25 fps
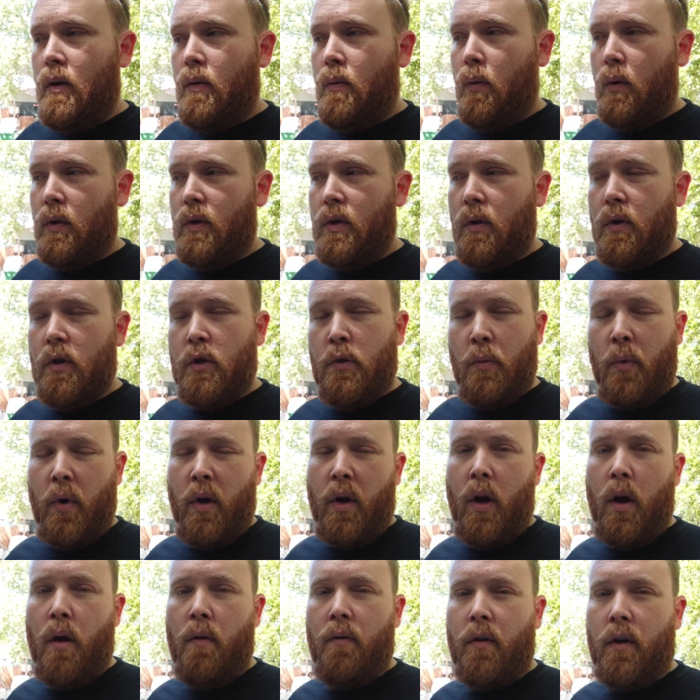we'll do a
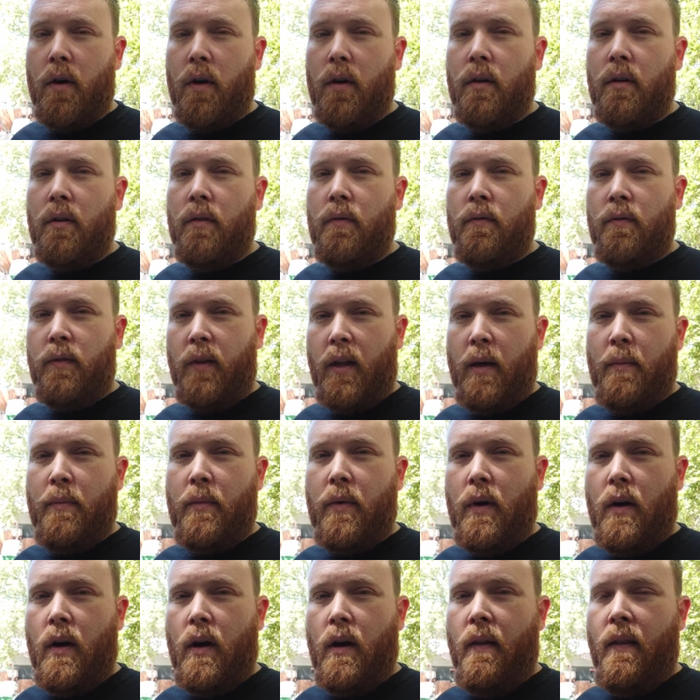spring over
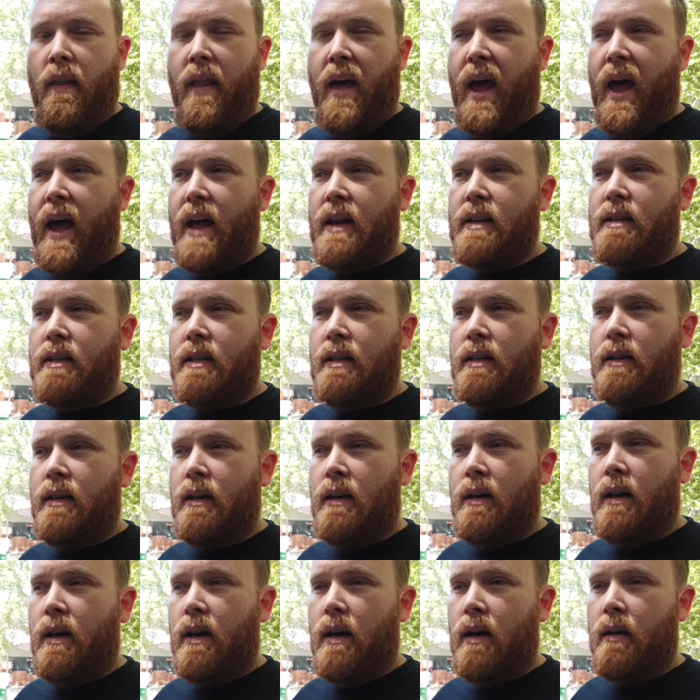flip on that,
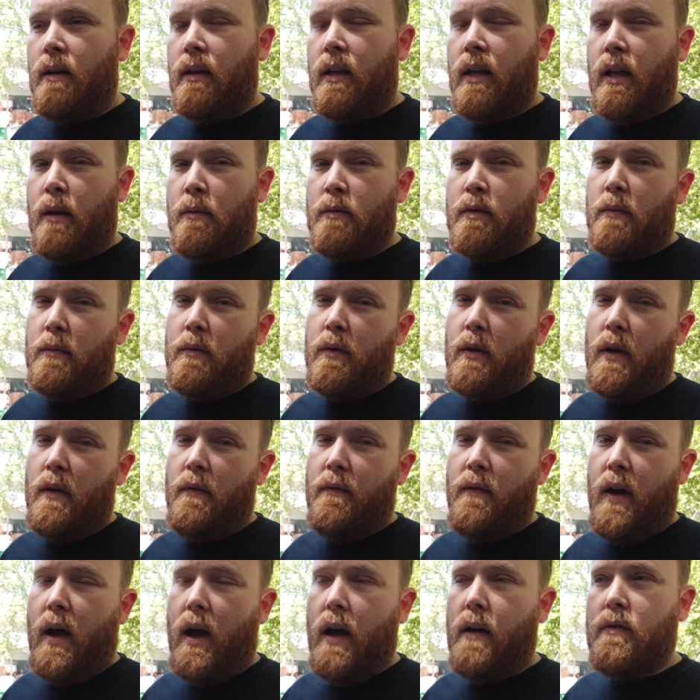uh, get him some
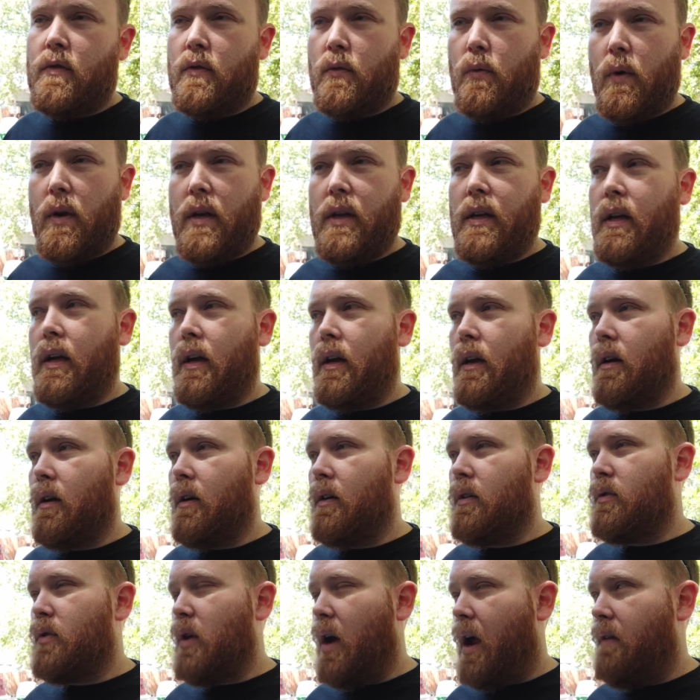thirty-fives,
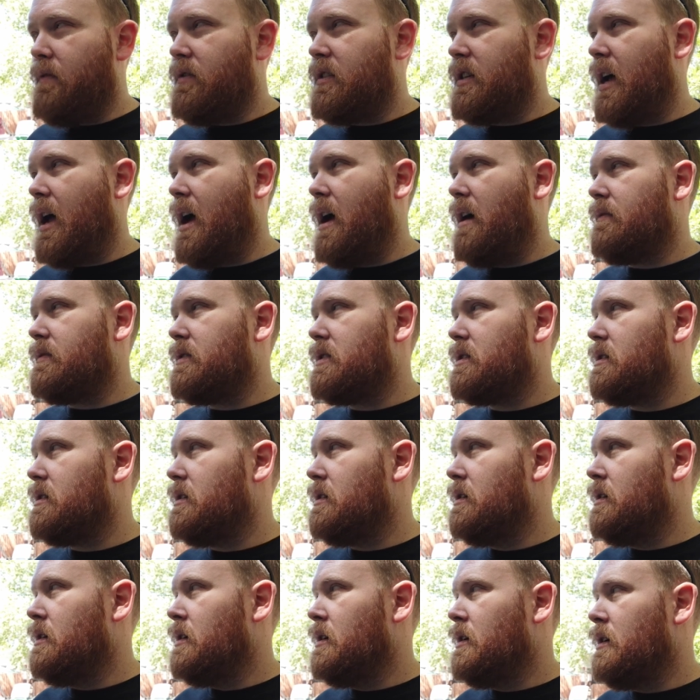re-gear, drive shafts,
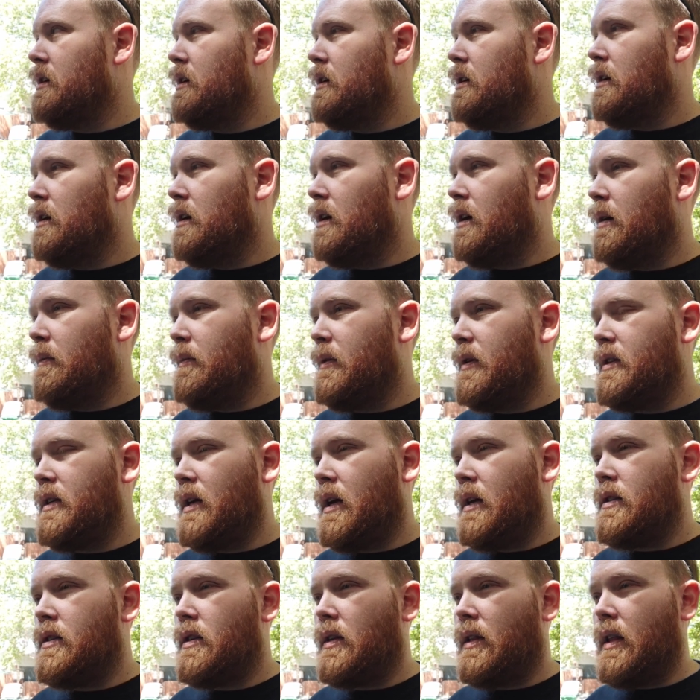uh,
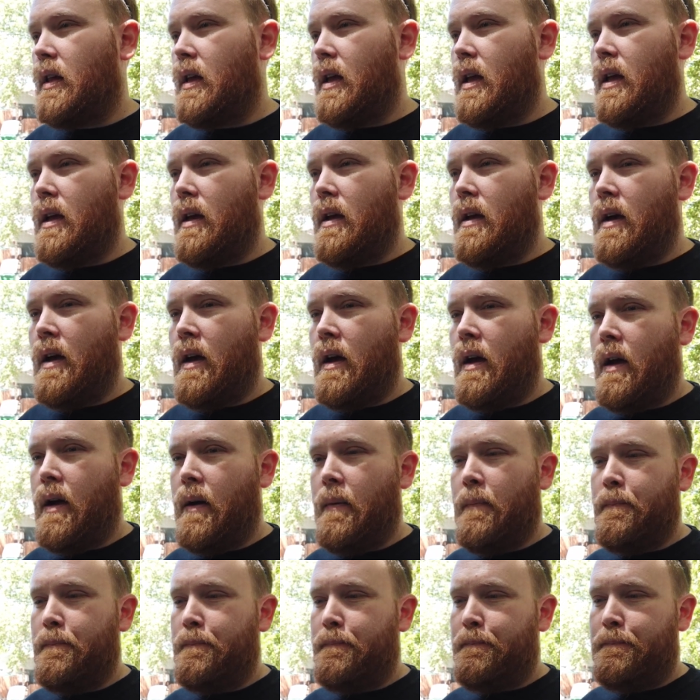potentially
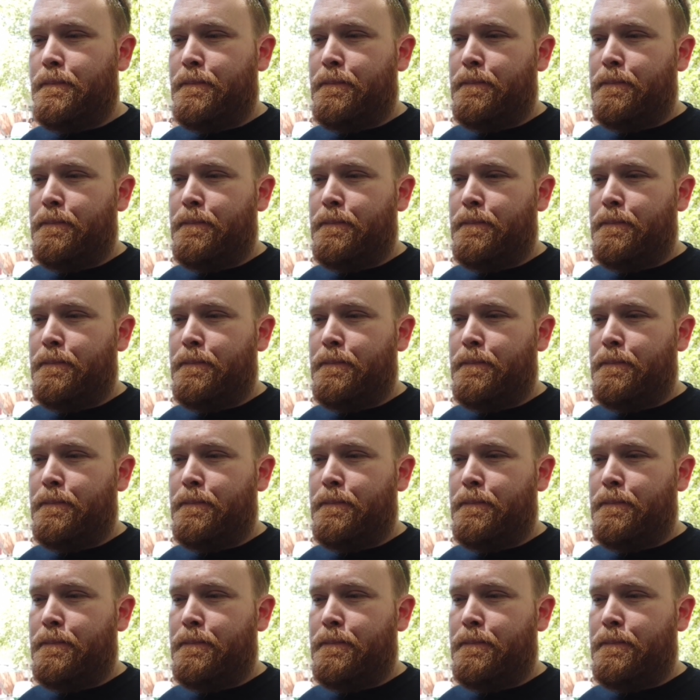um,